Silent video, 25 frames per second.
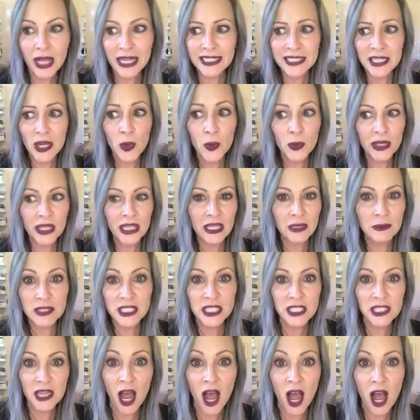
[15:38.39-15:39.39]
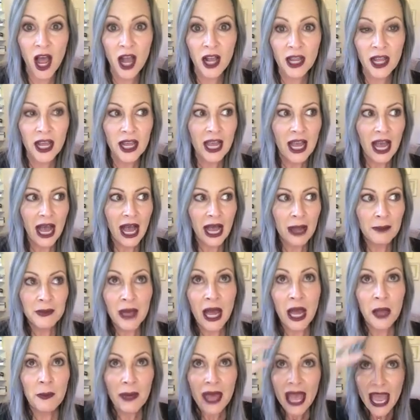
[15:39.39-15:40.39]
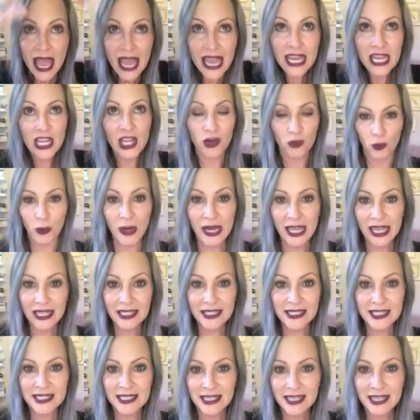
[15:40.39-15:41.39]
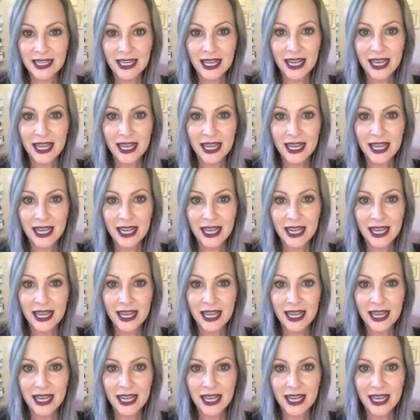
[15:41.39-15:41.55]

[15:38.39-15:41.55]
I don't keep stock. I'm not paying rent.